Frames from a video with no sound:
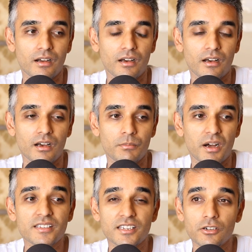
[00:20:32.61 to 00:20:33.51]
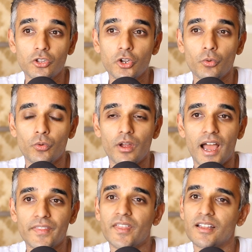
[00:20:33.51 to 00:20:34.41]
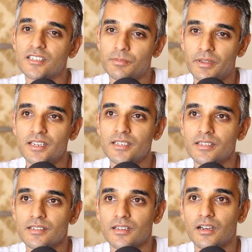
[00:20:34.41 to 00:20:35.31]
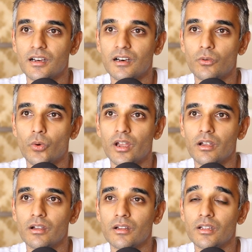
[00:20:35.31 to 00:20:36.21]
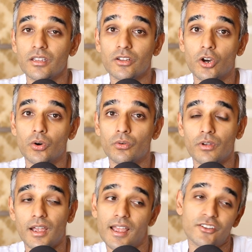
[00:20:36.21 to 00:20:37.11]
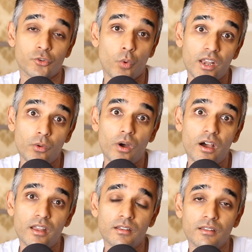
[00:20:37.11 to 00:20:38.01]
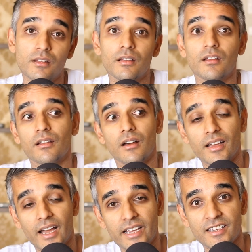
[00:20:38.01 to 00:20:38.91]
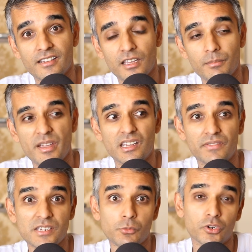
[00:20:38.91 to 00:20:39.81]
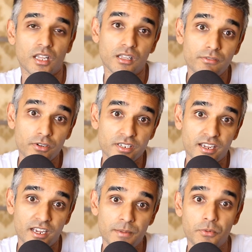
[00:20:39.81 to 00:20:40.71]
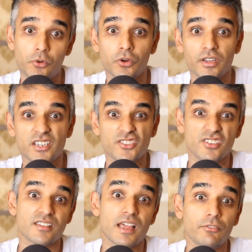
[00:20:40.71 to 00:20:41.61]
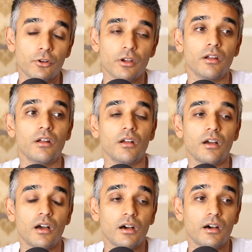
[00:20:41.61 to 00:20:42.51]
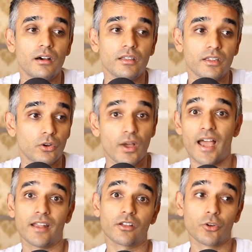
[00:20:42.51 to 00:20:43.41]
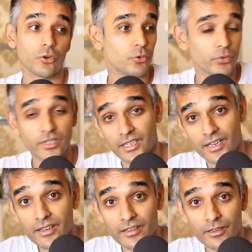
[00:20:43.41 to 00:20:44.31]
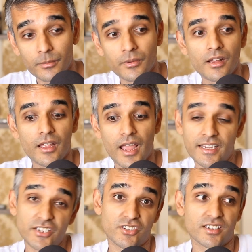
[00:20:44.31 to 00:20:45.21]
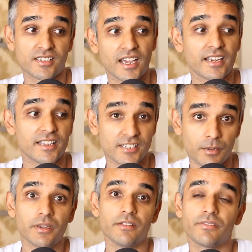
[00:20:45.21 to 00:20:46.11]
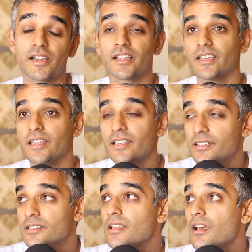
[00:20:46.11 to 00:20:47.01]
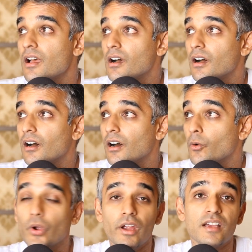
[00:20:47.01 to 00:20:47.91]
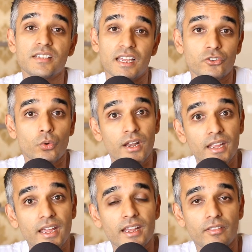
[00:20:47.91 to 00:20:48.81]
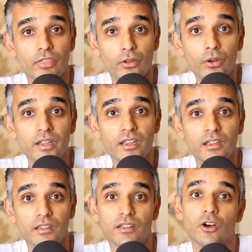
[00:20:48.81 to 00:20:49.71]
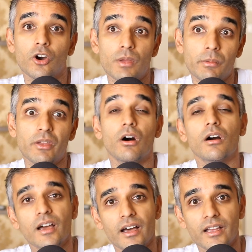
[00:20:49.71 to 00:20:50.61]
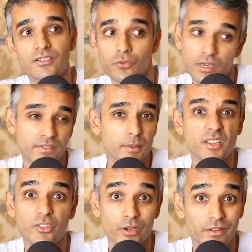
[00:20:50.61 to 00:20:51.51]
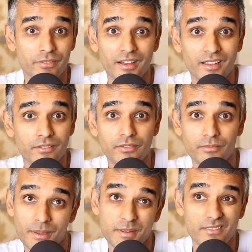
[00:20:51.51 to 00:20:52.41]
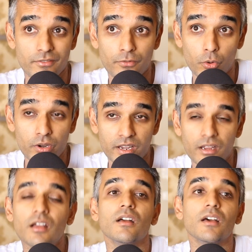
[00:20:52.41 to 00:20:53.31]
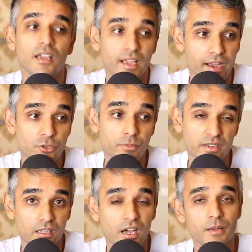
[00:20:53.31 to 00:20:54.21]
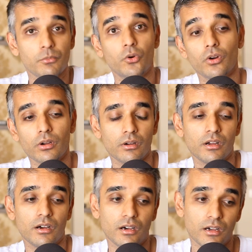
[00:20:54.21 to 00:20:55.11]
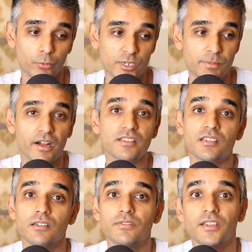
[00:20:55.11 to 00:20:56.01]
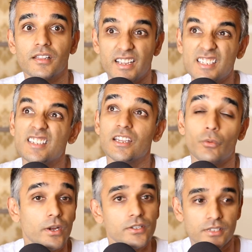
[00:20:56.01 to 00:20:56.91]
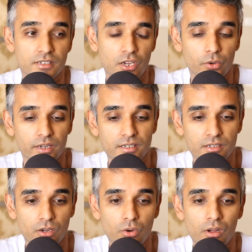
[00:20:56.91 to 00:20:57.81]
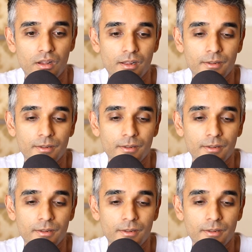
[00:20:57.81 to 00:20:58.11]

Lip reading: until they're at that space where, you know, at 21, a guy's going to commit if he's more the lover type or he's just never, had a girl really into him and he's just excited somebody finally is. Whereas at 28, 30, you know, maybe all guys or even up to 35, maybe even 40, guys will be a lot more responsive to like seeing where is this going. So